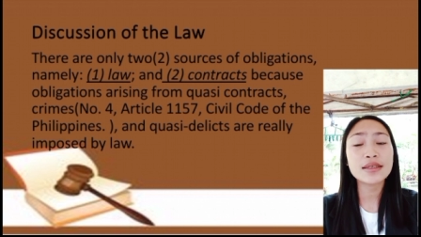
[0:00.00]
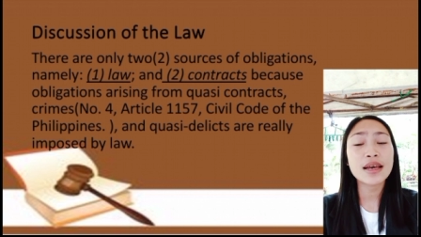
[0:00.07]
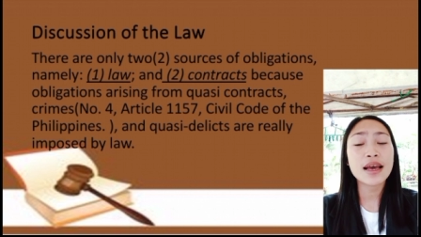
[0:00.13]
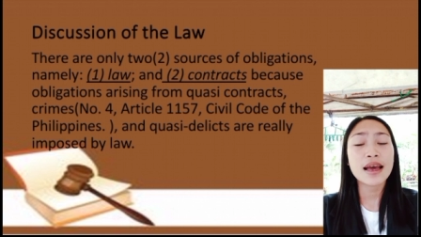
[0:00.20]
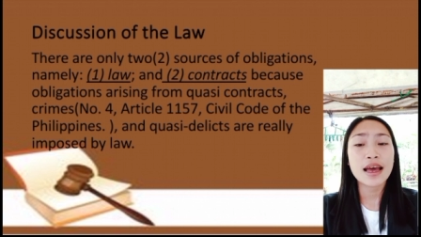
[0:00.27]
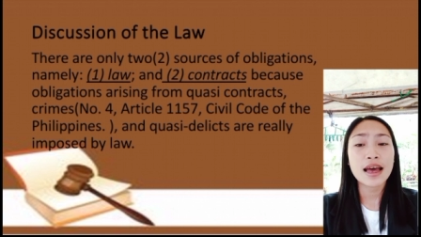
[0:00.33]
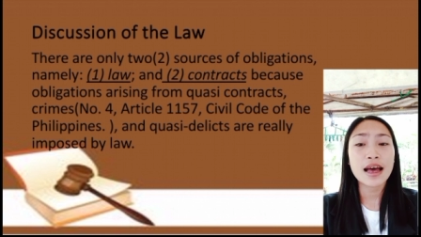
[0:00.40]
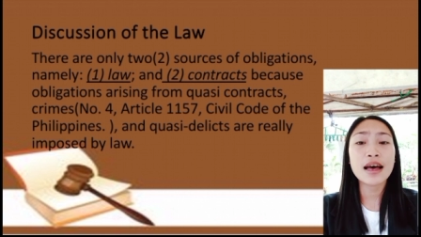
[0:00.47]

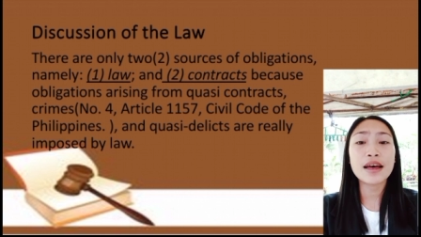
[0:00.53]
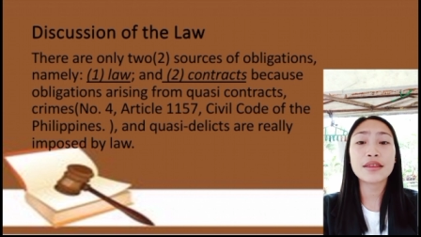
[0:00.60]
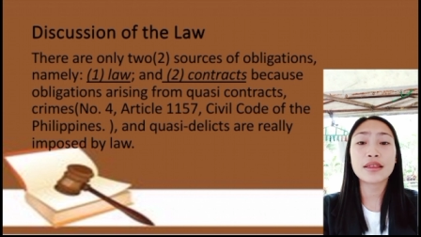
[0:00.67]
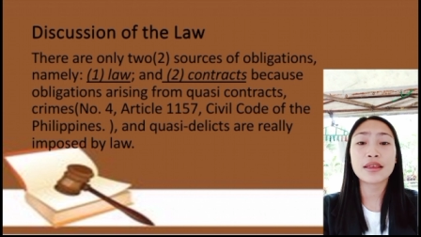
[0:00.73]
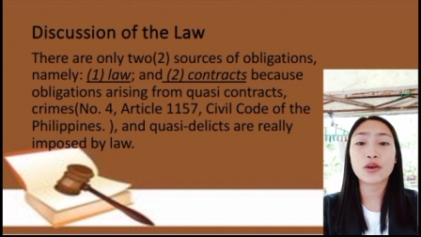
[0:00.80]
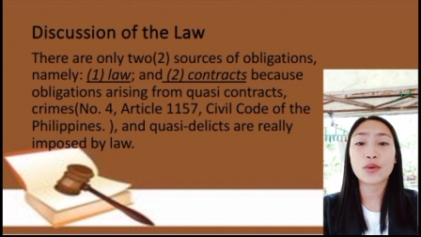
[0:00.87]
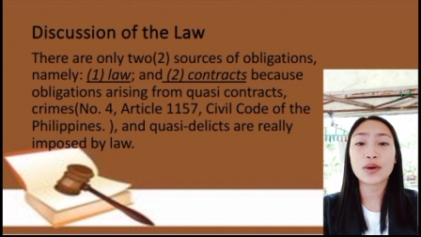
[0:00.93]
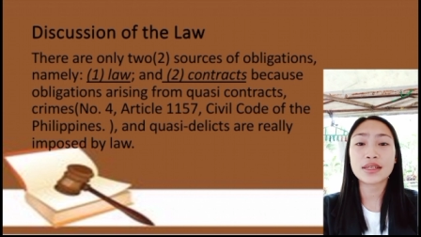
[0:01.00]
and the
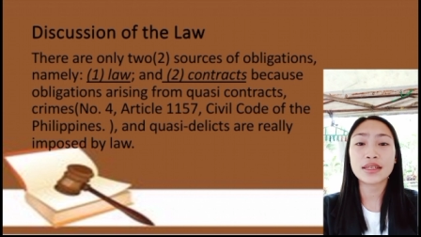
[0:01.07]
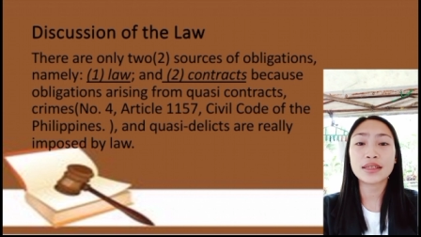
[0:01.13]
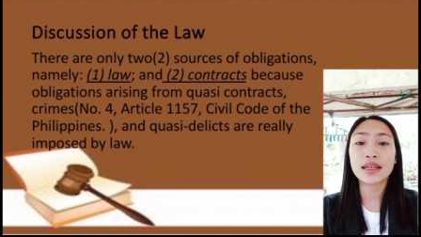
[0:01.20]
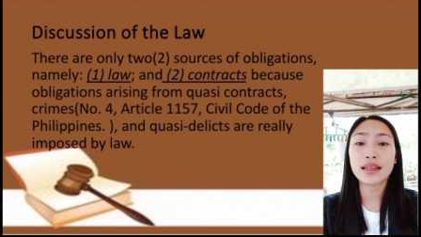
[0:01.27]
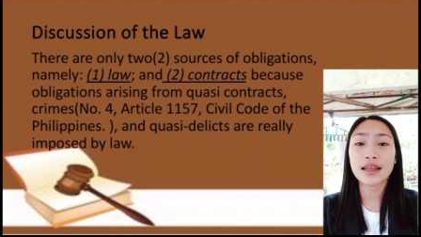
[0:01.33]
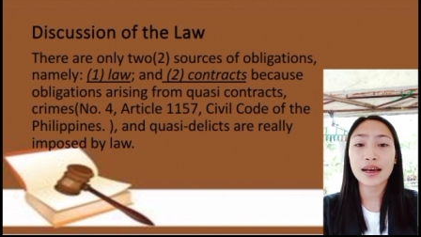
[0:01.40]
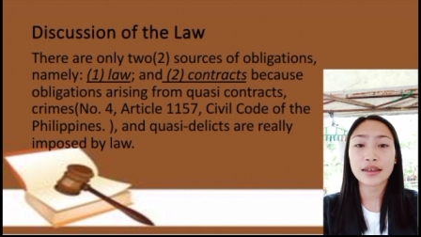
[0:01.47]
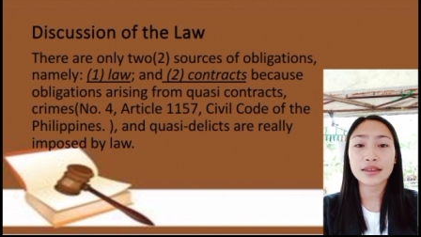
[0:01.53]

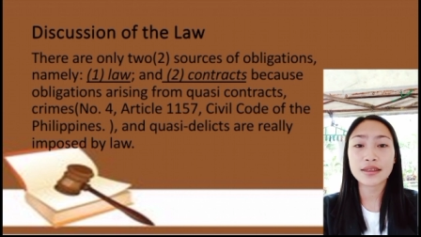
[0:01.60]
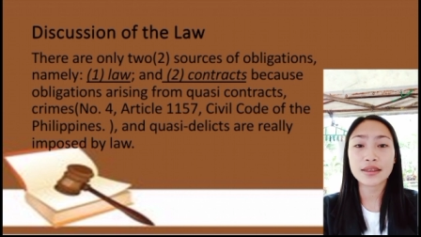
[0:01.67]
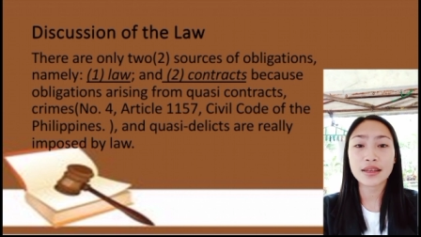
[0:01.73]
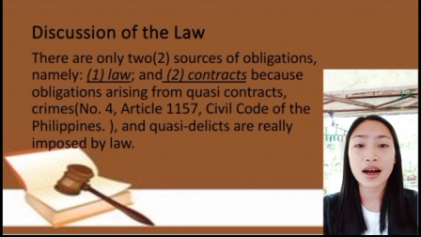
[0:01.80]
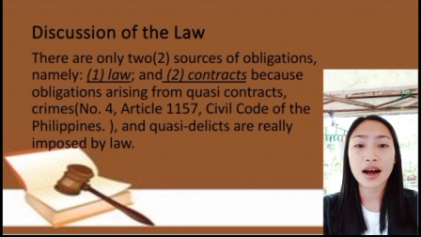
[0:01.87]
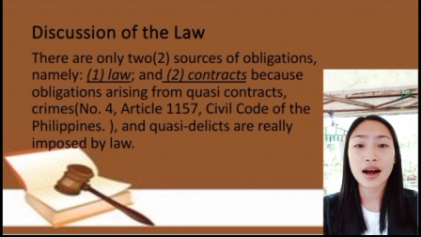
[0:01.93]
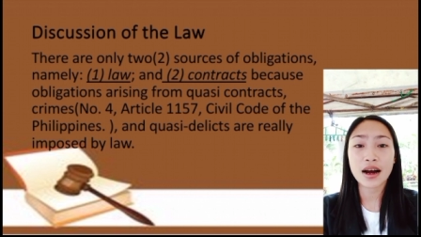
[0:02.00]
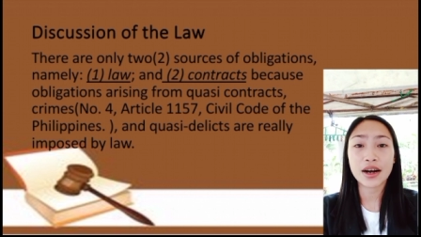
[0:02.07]
quasi-delicts
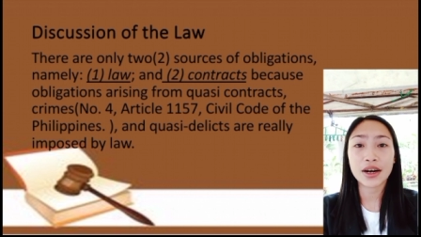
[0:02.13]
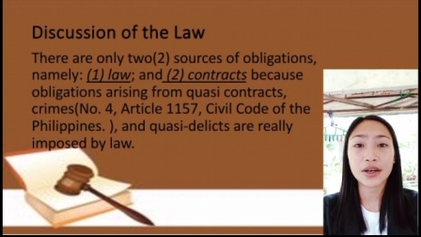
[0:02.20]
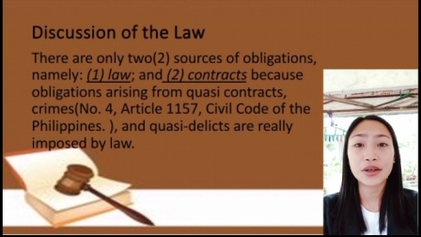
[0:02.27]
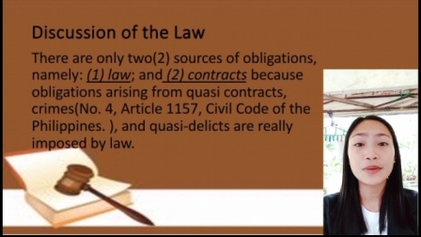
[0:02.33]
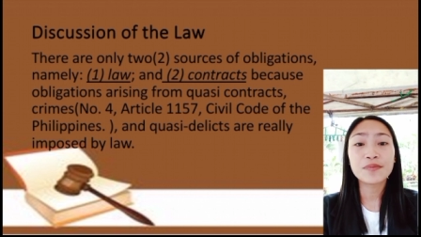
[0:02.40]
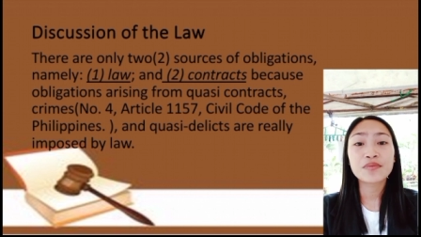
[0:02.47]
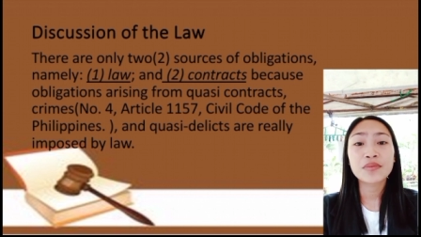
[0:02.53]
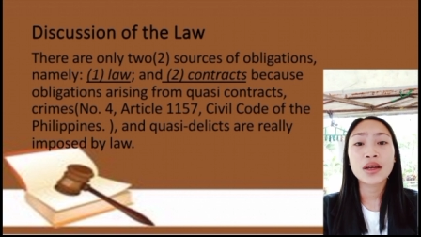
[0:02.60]
are
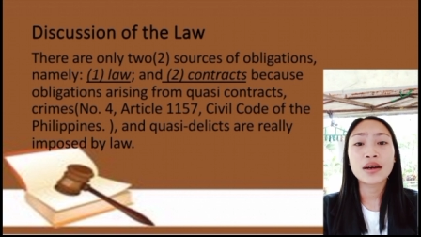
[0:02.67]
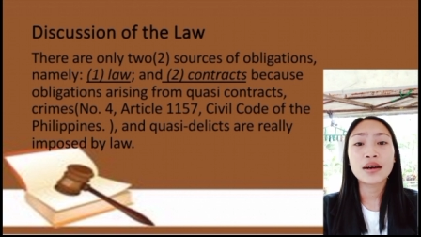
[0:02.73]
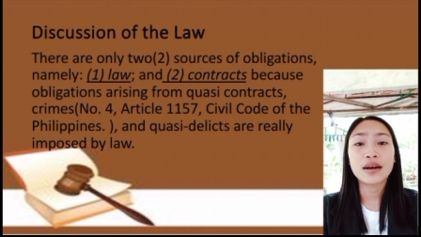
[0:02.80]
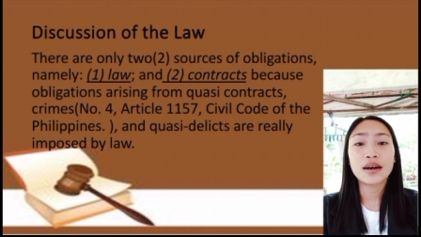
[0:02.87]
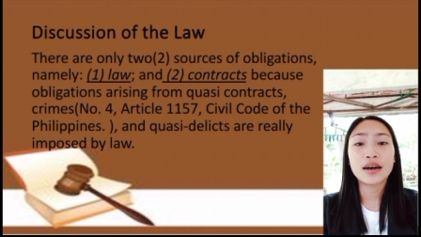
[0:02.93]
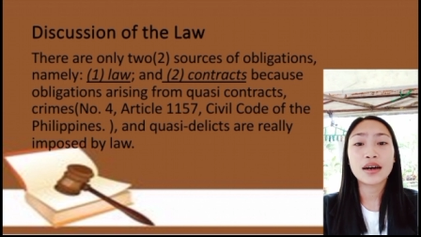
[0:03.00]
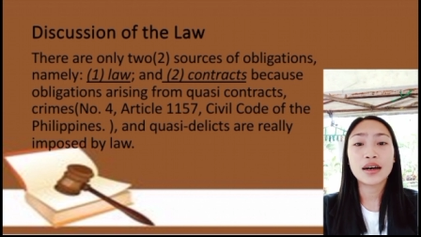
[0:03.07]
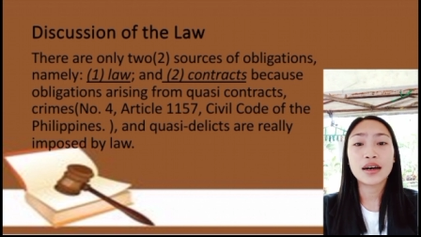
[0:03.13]

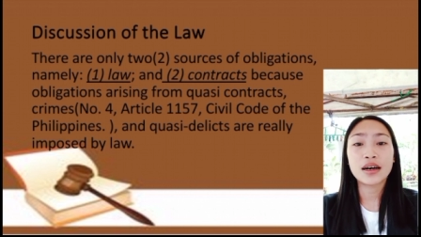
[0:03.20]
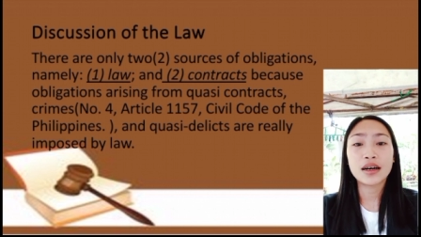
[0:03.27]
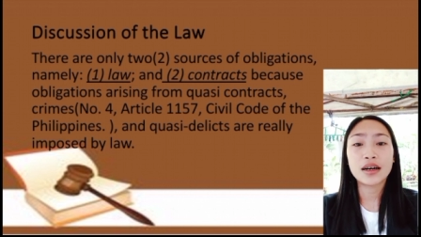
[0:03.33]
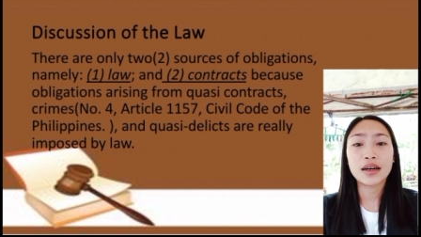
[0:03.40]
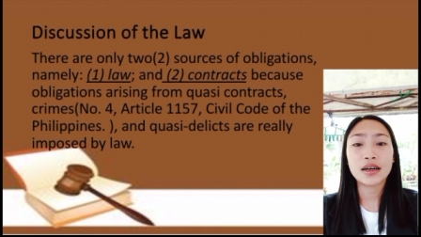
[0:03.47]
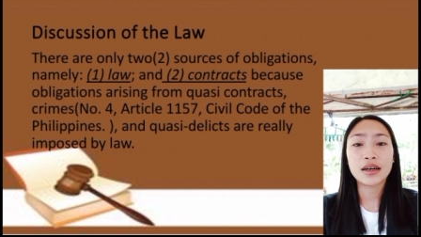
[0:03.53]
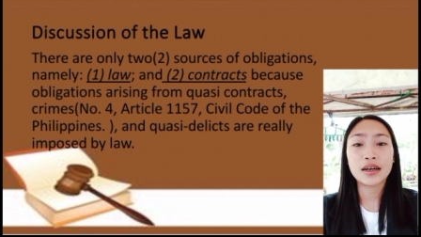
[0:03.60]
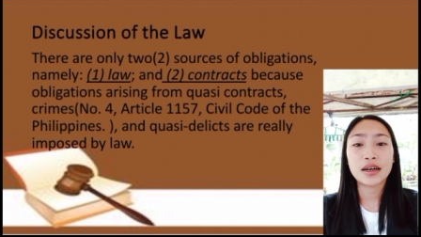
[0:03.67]

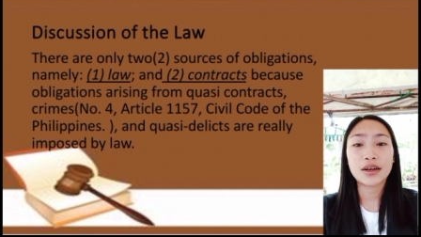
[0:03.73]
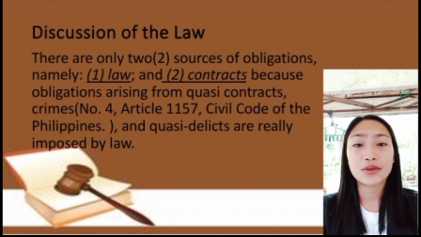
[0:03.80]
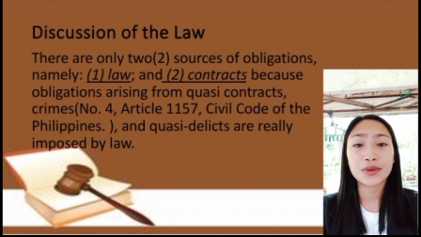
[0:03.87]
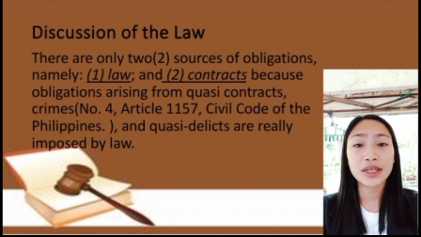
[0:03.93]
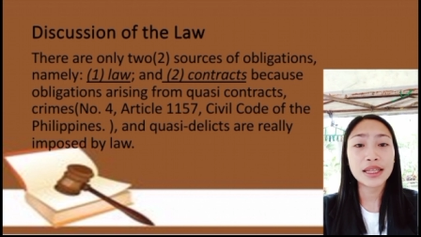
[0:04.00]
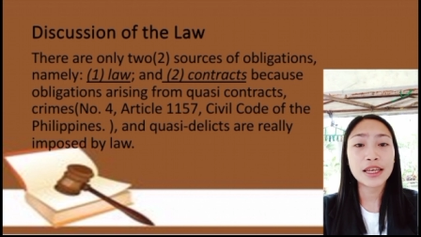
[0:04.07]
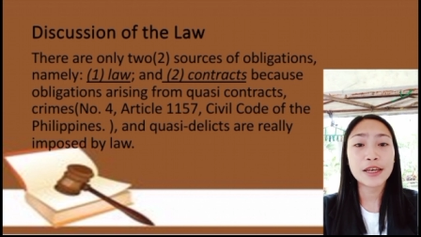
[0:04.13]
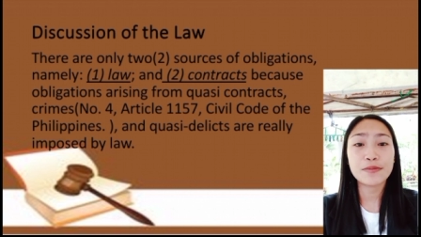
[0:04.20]
really
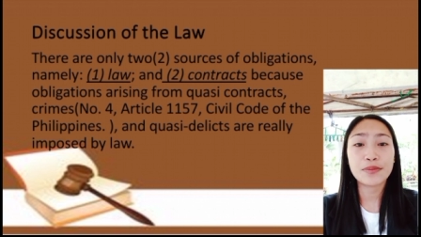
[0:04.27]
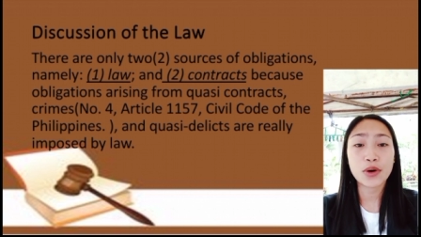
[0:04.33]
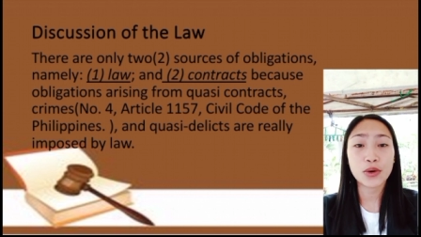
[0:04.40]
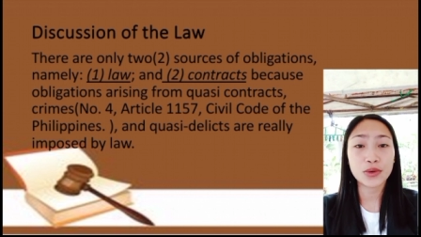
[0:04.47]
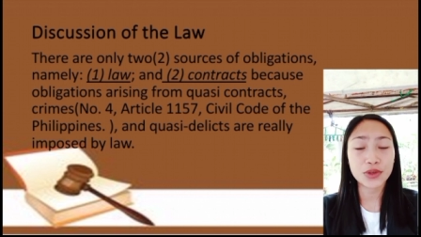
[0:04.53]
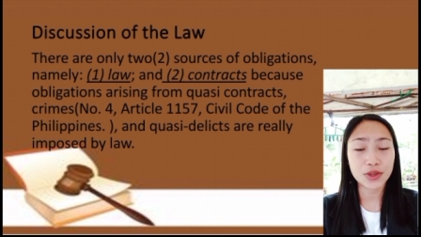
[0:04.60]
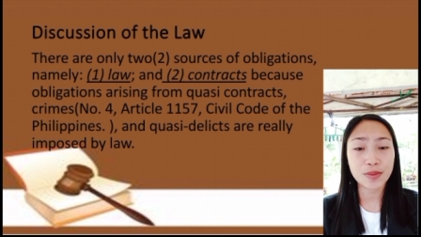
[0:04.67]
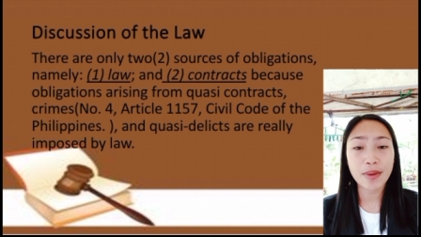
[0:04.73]
imposed
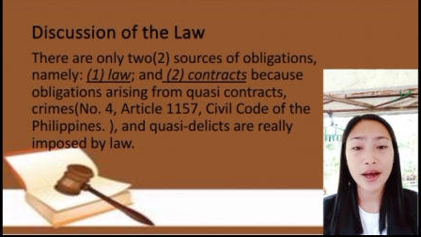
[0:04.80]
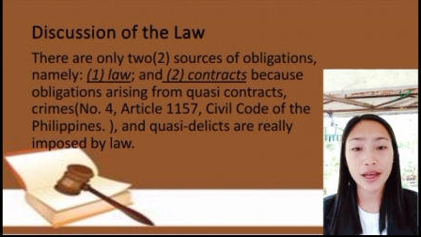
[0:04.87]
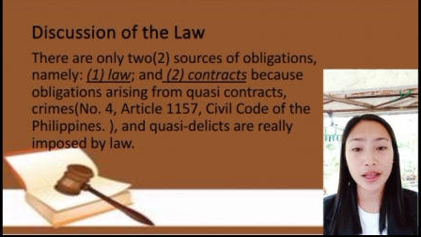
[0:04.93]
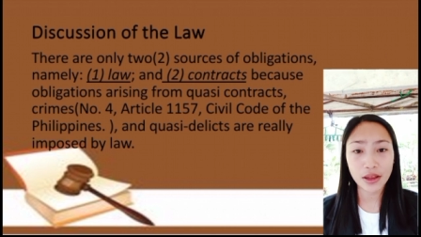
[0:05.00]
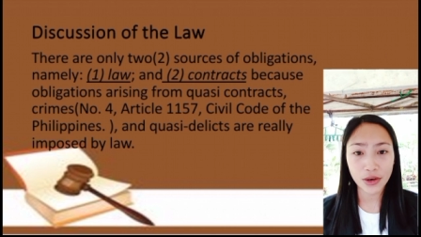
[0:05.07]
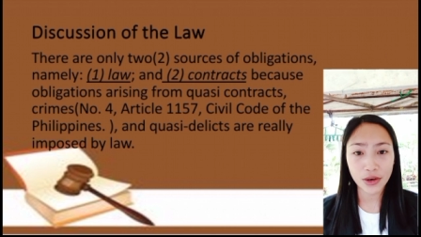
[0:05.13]
by law.